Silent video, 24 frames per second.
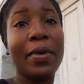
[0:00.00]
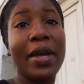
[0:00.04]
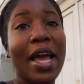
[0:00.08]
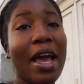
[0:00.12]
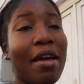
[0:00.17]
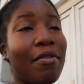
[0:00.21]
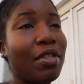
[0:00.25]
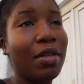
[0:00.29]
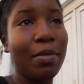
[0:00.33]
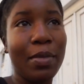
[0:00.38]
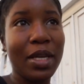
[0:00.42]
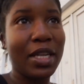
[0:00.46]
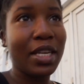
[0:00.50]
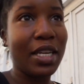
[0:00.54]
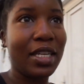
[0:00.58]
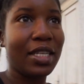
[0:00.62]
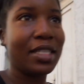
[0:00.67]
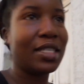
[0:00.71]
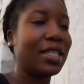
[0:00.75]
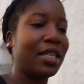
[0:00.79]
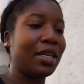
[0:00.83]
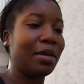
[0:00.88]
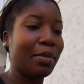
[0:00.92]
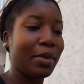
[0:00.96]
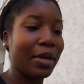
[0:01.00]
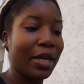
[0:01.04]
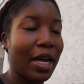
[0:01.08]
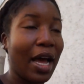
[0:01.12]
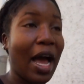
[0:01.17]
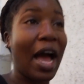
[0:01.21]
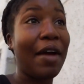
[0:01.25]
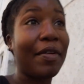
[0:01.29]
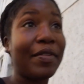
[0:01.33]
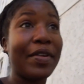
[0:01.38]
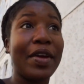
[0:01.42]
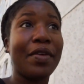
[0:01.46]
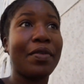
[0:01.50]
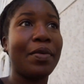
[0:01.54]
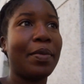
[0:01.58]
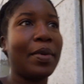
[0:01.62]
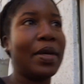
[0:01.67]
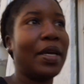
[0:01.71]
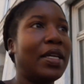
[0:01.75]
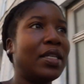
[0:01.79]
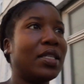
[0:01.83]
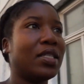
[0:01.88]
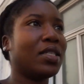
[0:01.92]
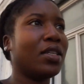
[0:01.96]
We have them in DC, but I've never
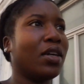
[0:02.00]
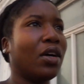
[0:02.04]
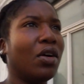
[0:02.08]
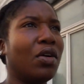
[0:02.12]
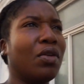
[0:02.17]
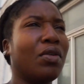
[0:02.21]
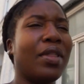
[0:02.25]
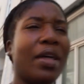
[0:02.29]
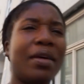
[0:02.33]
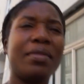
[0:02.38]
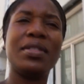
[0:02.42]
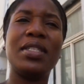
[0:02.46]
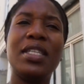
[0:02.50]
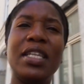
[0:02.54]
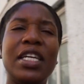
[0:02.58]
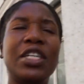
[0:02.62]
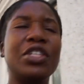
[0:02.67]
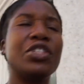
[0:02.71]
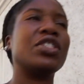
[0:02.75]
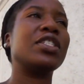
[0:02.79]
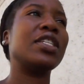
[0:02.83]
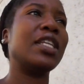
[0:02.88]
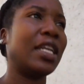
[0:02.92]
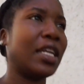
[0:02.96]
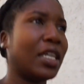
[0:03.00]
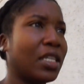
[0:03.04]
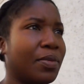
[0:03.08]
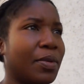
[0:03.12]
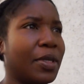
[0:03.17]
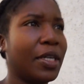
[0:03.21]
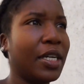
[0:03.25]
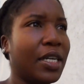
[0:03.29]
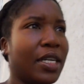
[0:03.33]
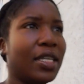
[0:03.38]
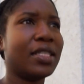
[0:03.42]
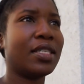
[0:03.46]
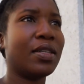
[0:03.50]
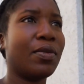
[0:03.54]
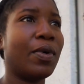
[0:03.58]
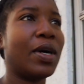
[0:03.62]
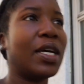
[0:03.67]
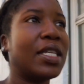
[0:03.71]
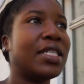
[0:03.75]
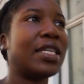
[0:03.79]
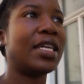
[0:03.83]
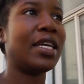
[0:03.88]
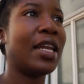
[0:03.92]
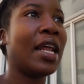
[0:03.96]
been. So that was an interesting experience. It
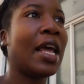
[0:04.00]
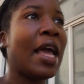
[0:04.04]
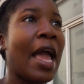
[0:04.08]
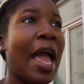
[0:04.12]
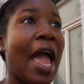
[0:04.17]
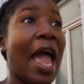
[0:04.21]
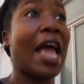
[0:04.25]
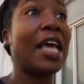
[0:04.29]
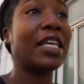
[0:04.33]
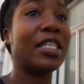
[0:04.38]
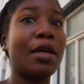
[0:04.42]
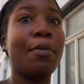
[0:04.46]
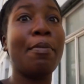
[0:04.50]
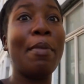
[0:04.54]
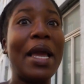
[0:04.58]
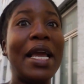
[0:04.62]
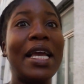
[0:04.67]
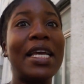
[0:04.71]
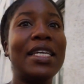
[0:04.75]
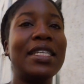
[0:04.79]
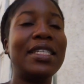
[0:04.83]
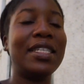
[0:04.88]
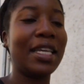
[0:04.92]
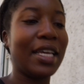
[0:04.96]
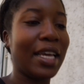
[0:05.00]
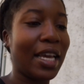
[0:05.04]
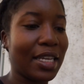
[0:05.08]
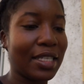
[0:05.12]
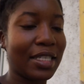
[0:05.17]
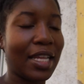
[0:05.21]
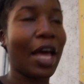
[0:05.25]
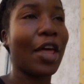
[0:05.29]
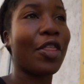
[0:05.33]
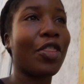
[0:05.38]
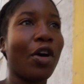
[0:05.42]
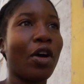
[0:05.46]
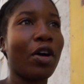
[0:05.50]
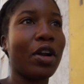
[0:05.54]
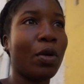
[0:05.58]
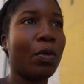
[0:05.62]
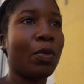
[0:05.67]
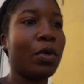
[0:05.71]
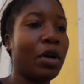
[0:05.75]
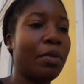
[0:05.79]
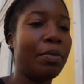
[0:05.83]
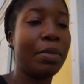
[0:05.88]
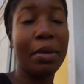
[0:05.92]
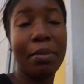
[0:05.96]
wasn't as amazing as I thought it
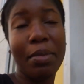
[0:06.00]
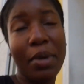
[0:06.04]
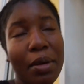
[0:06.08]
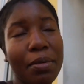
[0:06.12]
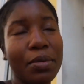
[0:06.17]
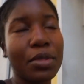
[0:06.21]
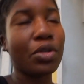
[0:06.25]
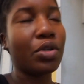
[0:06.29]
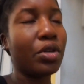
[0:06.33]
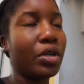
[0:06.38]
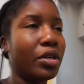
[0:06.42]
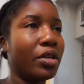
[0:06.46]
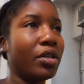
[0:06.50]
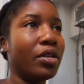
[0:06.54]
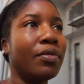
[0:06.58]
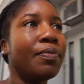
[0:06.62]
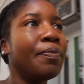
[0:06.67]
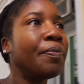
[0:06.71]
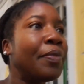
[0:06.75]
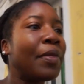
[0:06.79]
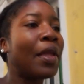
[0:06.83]
would be, but it was good.